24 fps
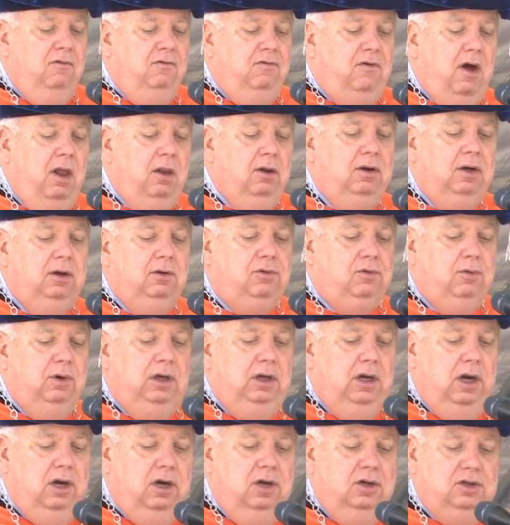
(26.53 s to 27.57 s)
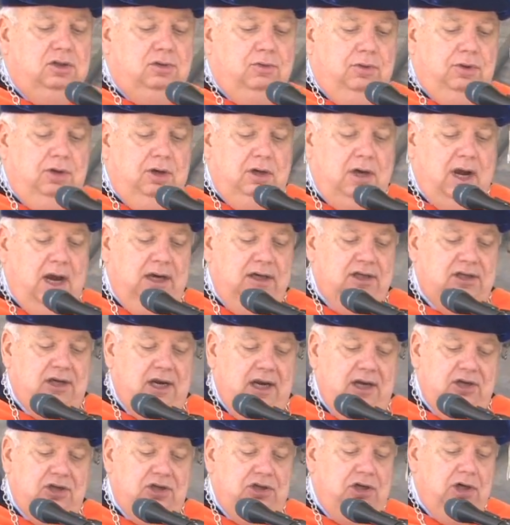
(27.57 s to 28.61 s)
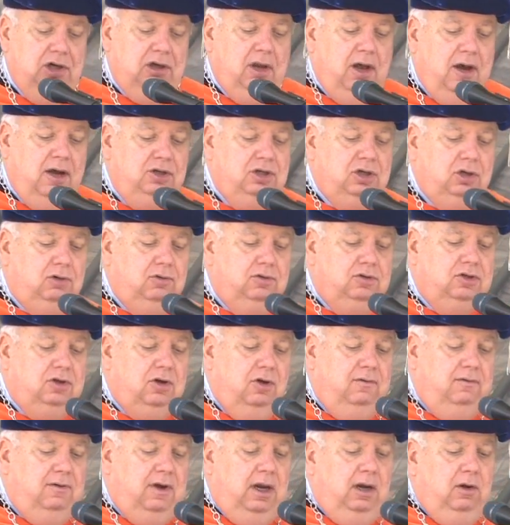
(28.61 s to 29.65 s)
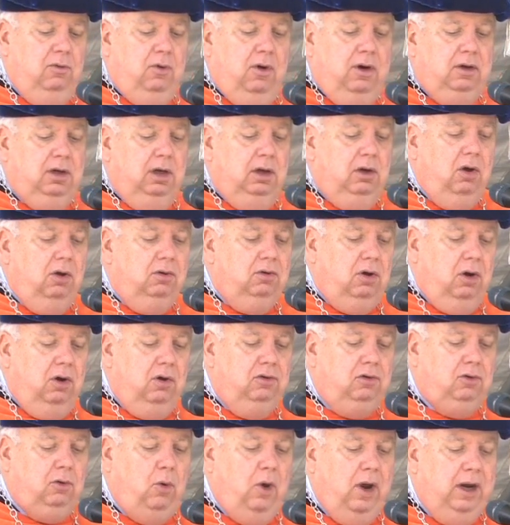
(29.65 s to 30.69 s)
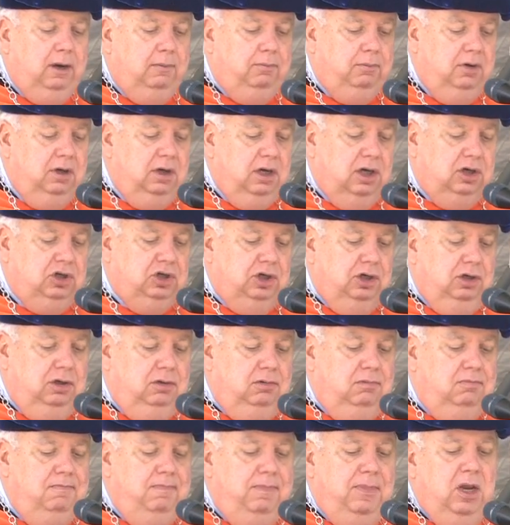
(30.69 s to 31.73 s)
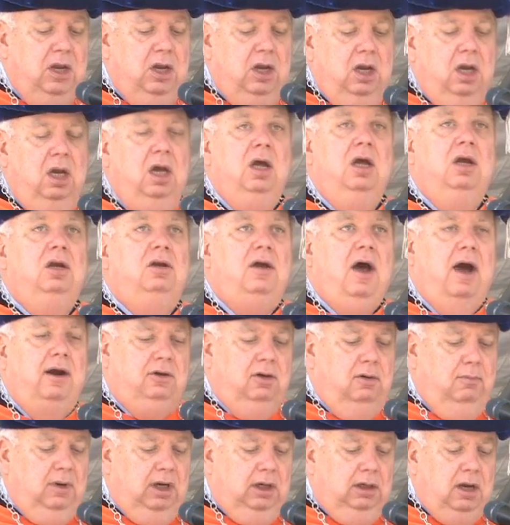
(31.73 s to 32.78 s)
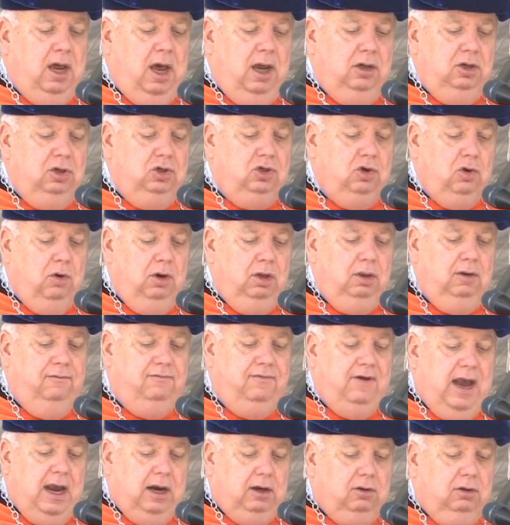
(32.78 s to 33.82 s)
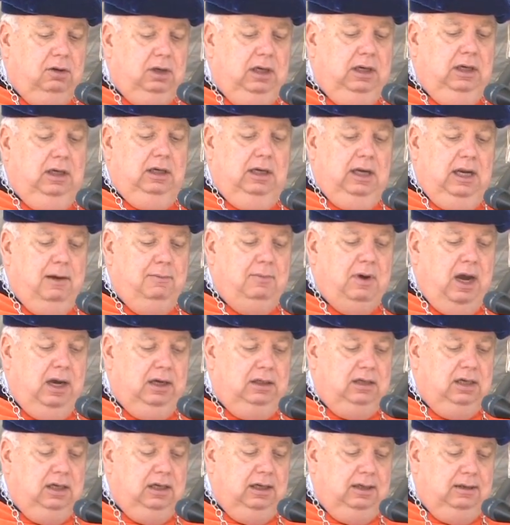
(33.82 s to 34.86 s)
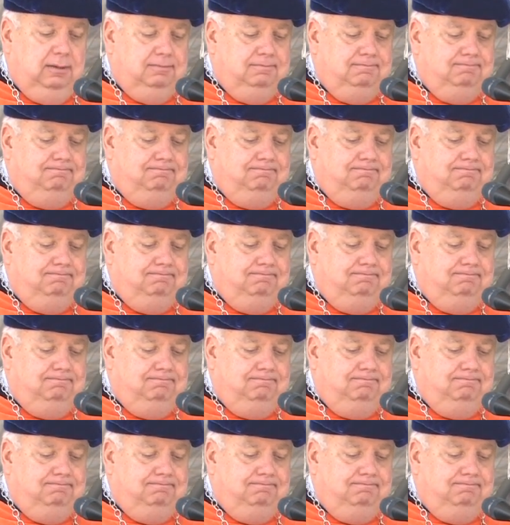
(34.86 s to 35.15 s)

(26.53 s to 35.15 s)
Following three years with the United States Geological Survey working on earthquake prediction, Dr. McNutt joined the faculty at MIT.